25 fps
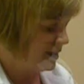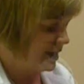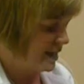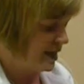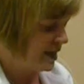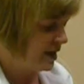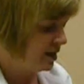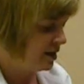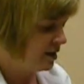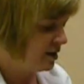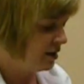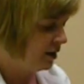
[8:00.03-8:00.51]
going to
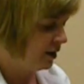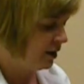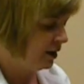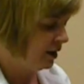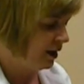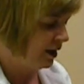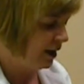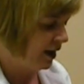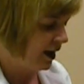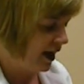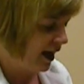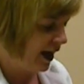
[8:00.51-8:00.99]
take the
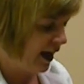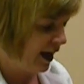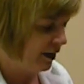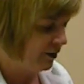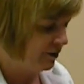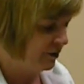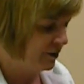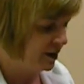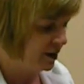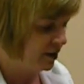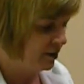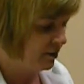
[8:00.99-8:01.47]

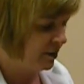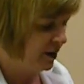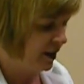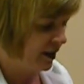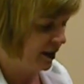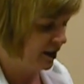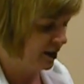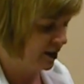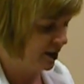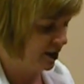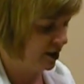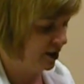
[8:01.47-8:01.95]
after
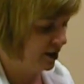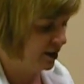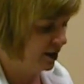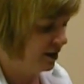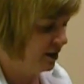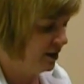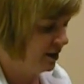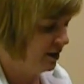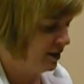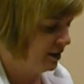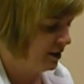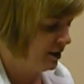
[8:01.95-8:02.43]

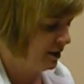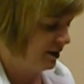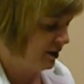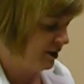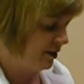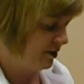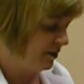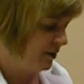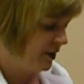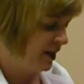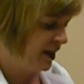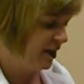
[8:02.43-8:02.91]
picture,
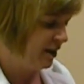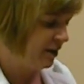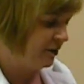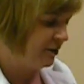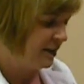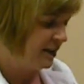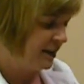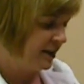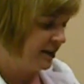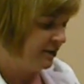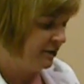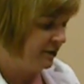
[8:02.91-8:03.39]

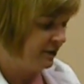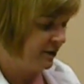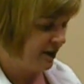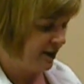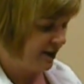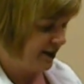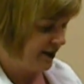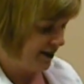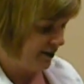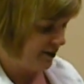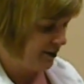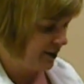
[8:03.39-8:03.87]
compare with the
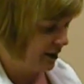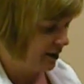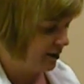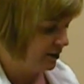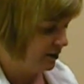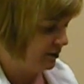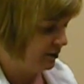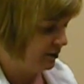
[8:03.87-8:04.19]
first one.